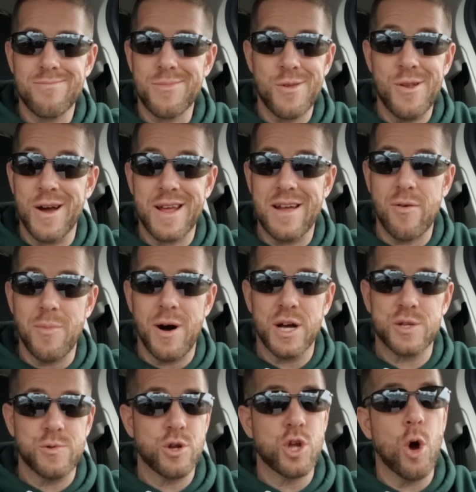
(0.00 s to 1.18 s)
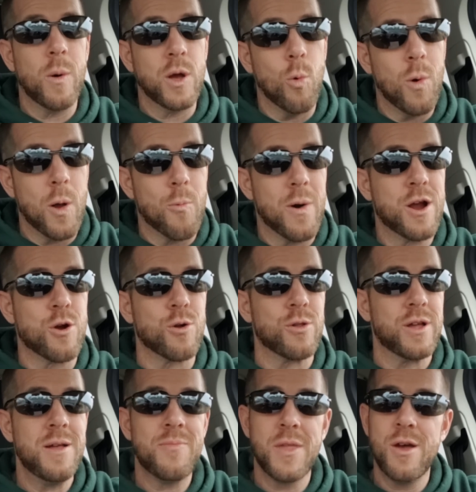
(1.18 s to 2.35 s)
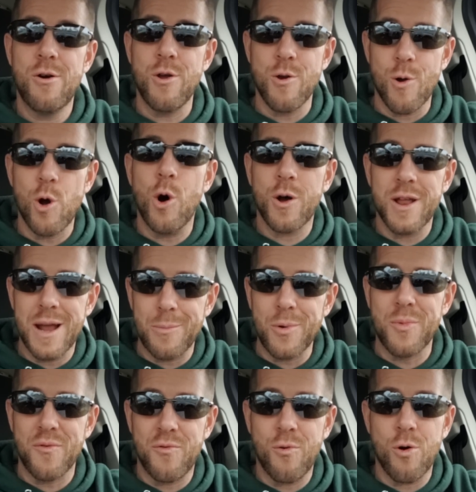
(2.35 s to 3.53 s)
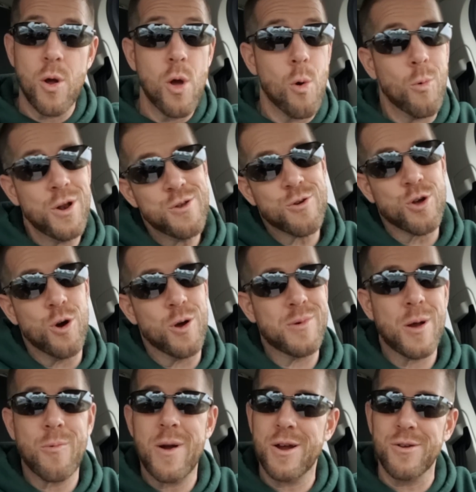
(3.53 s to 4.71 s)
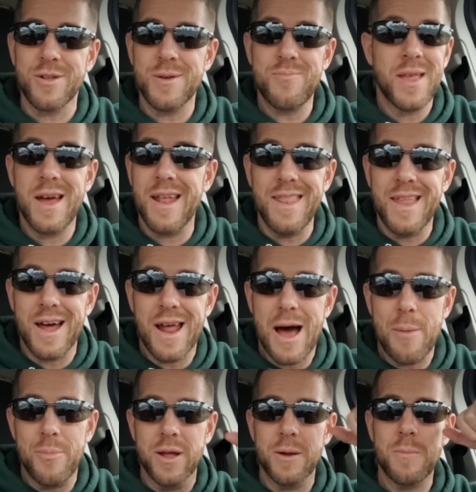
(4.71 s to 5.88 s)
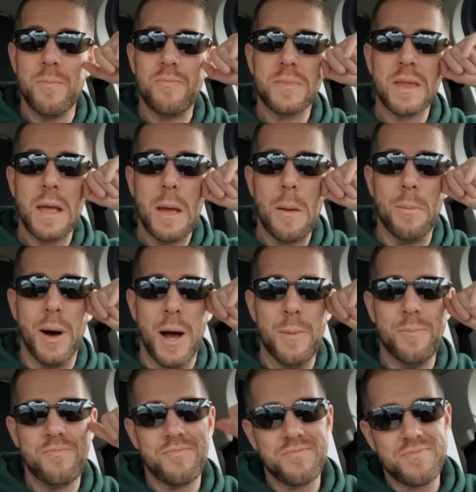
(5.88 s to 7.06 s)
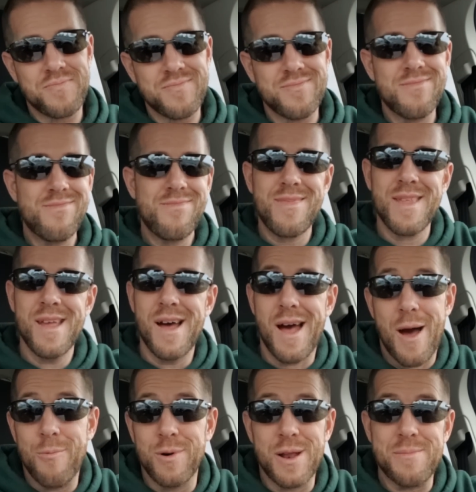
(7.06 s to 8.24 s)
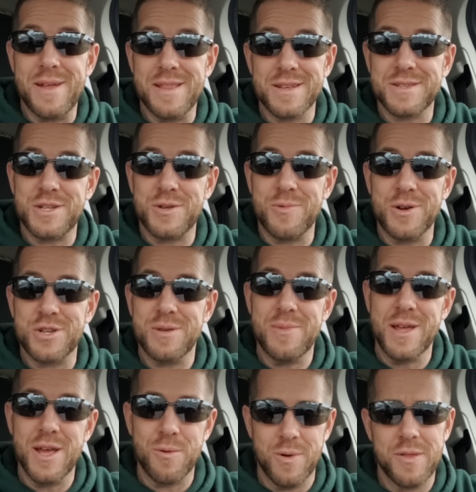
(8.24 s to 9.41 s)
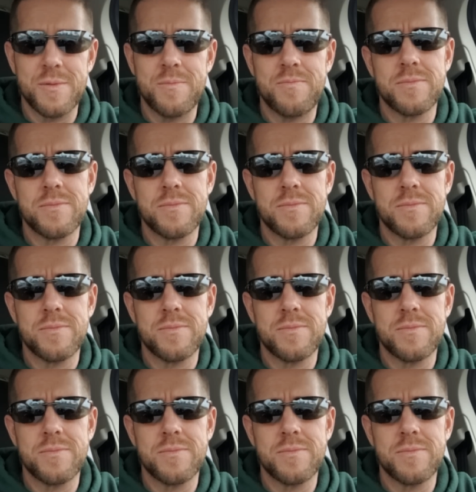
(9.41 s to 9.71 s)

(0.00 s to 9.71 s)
You're not going to have a boss who you're going away regularly, who you were hooking up with before when you're going away regularly. Not happening. But I wouldn't have been in this situation to begin with.